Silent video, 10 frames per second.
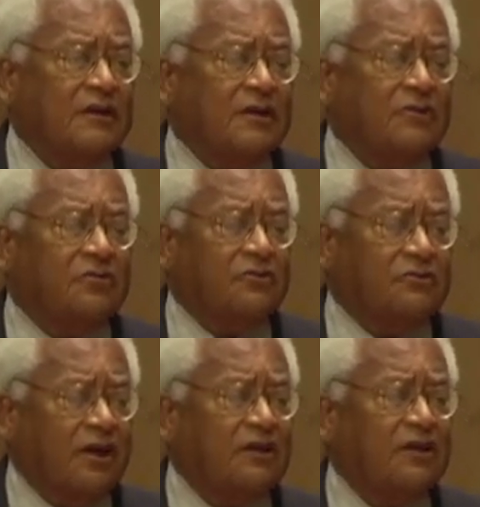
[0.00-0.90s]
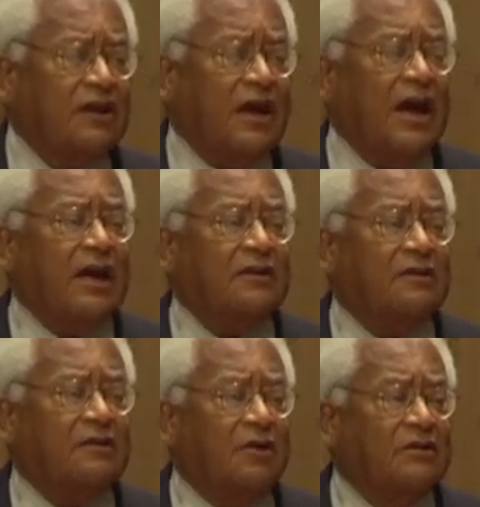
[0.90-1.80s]
that was directed at
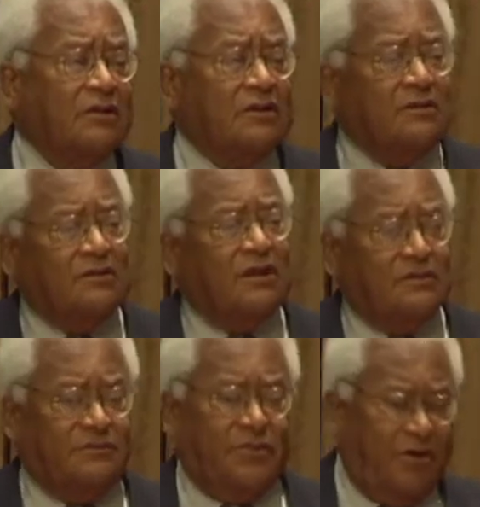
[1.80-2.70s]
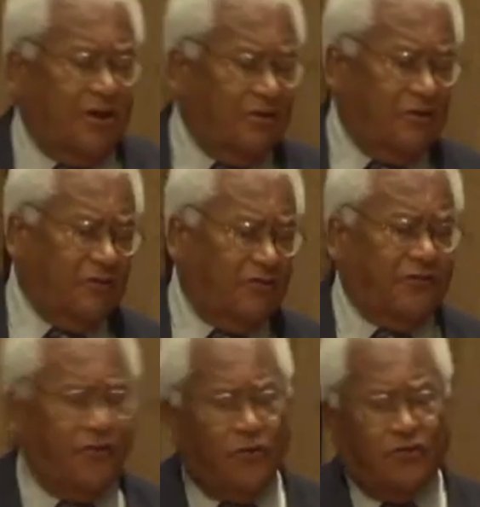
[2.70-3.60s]
the part of the
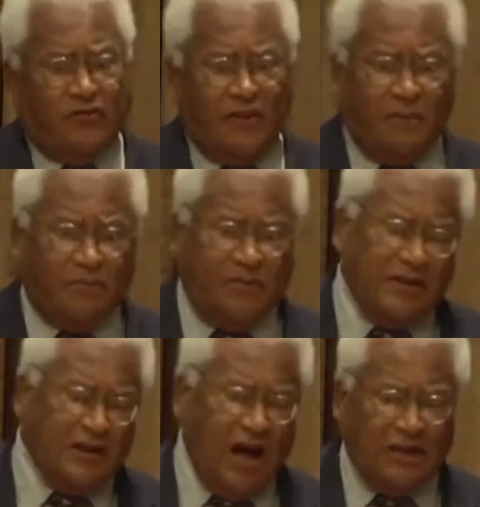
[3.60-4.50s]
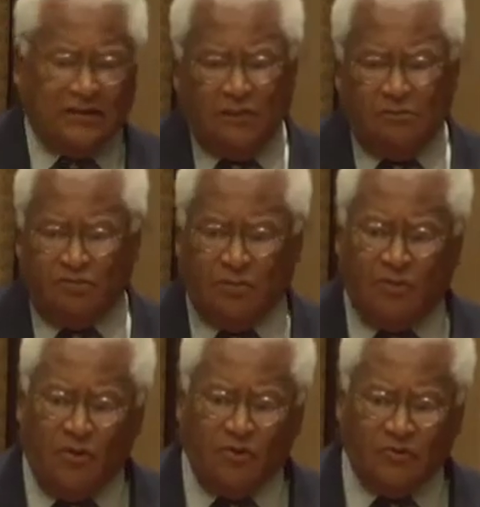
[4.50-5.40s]
first step that Gandhi
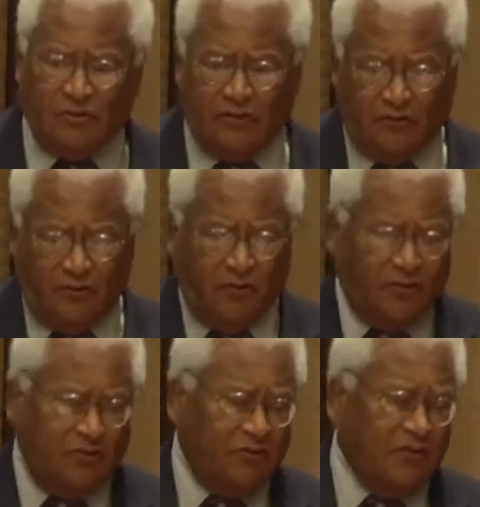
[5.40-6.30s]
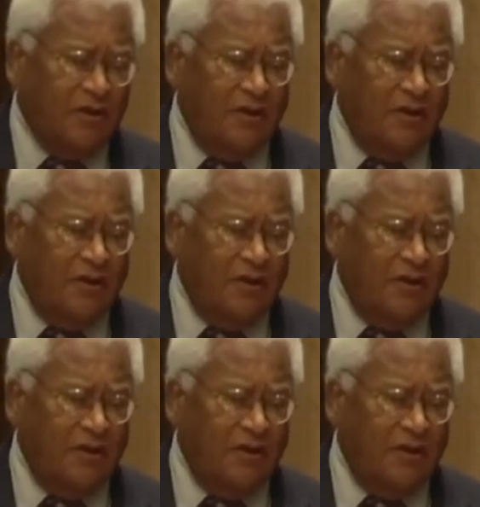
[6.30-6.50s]
proposed, the first